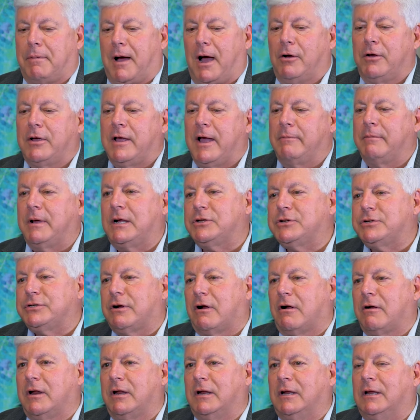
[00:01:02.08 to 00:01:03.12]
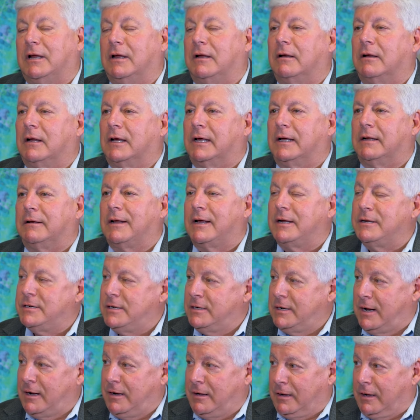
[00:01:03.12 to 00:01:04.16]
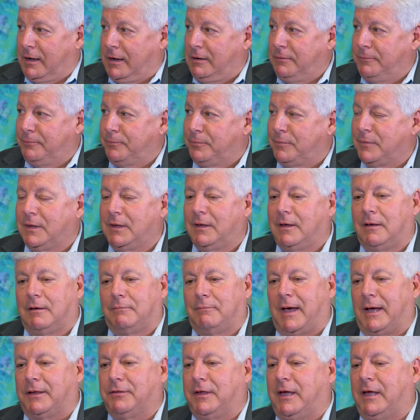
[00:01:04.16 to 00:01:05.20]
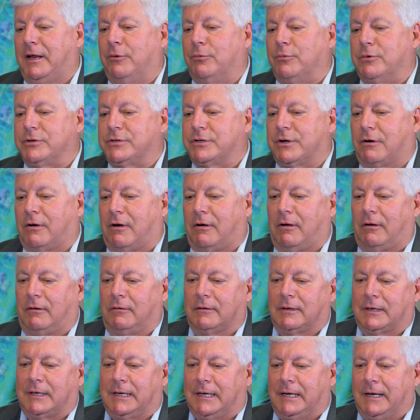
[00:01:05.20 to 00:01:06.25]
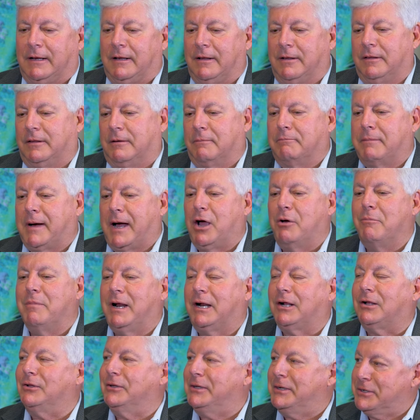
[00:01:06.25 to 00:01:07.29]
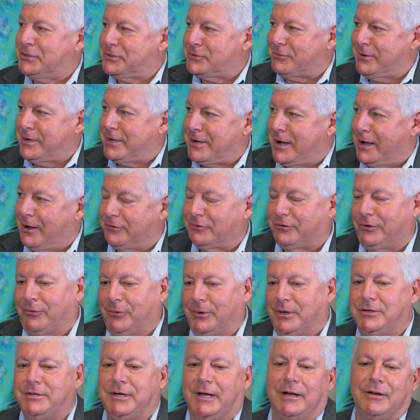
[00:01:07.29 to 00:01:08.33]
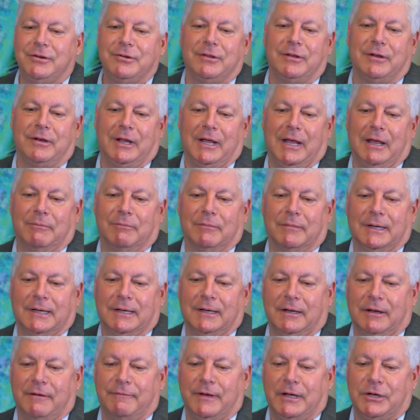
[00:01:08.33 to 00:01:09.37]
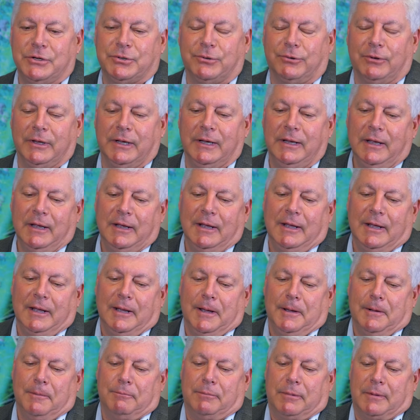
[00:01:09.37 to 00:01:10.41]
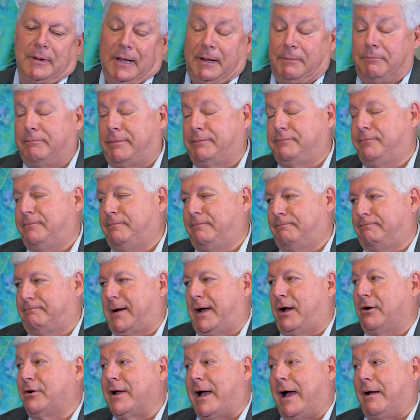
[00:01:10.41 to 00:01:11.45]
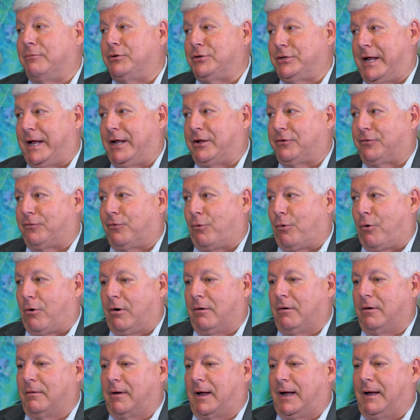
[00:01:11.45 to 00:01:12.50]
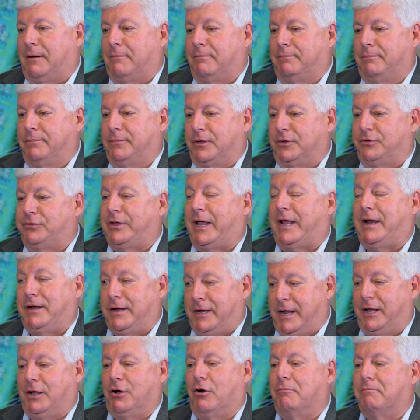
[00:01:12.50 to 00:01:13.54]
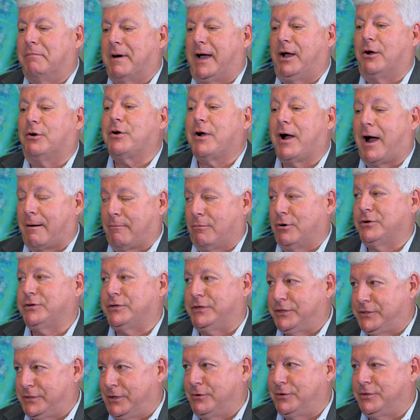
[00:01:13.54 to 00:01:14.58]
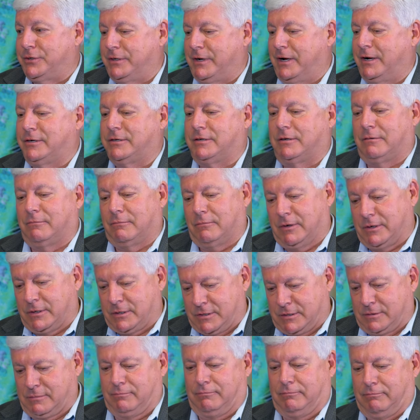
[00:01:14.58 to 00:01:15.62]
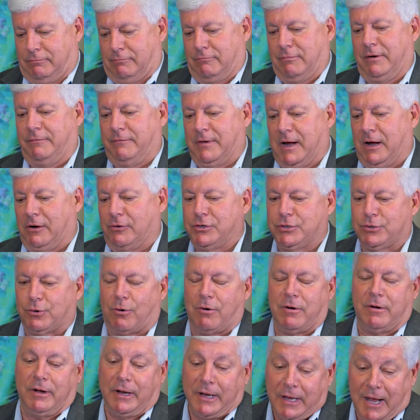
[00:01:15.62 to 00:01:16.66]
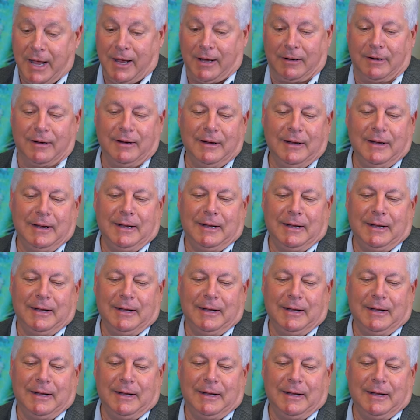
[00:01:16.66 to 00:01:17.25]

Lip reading: Biocom got started in 1988. Back then it was called the Biomedical Industry Council. We changed the name eventually. Biocom stands for the San Diego Biocommerce Association, which we've now shortened again